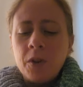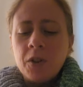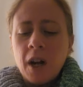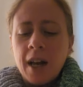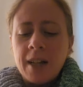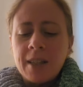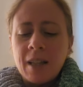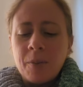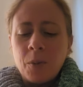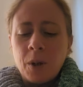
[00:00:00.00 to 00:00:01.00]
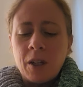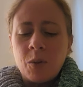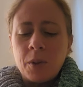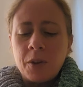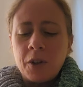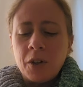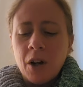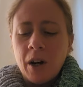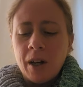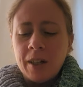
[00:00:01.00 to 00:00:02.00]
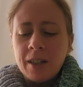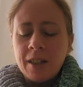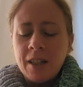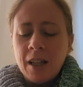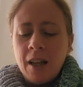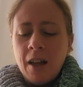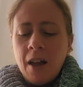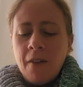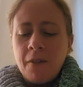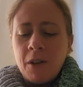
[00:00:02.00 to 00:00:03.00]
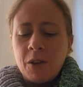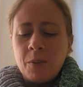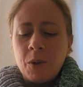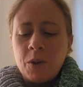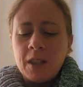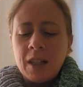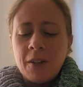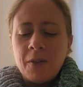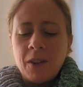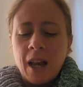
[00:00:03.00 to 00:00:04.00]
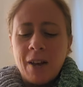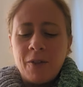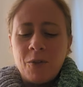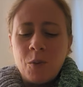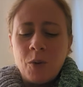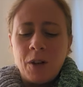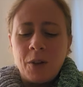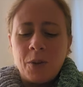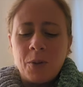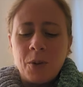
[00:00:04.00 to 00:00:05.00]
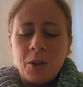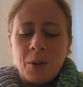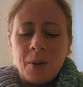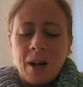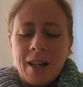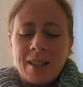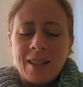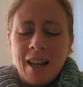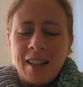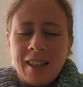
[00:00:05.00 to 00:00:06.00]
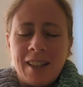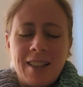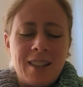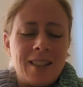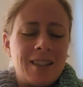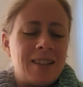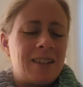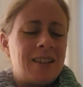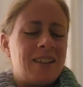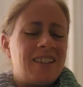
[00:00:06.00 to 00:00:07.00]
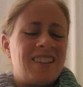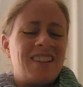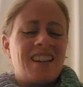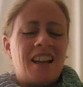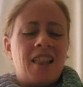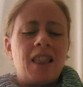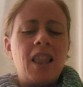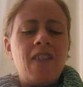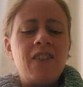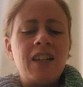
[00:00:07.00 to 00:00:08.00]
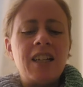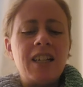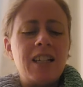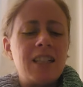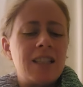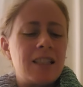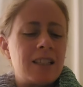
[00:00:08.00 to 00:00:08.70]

your eyes and breathe with your heart. Feel the music of life moving through you as silence. Love it.